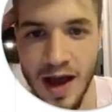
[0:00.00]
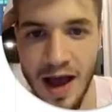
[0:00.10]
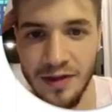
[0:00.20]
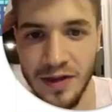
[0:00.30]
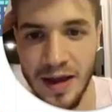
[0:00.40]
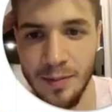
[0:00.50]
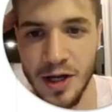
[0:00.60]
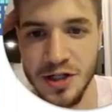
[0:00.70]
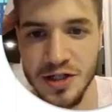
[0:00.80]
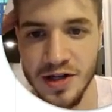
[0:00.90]
and the
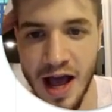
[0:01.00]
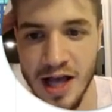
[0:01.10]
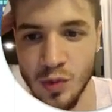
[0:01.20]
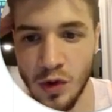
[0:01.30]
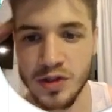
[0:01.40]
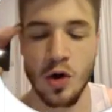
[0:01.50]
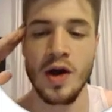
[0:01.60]
image as well. So